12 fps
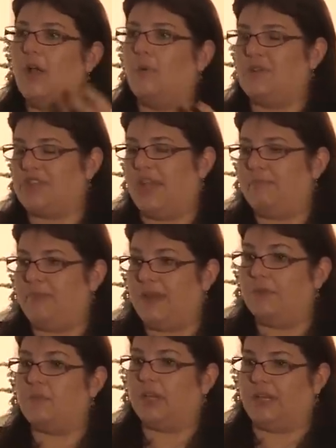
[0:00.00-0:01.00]
which had
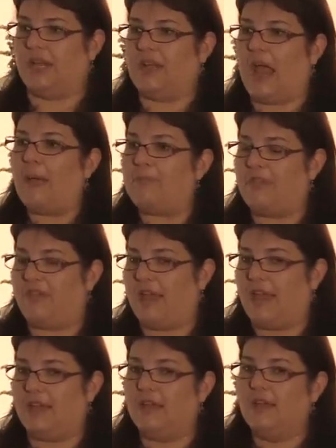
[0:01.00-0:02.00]
been really an
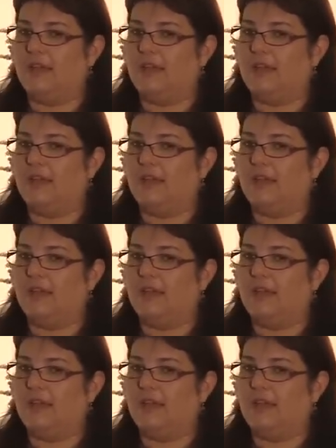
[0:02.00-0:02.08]
epithet,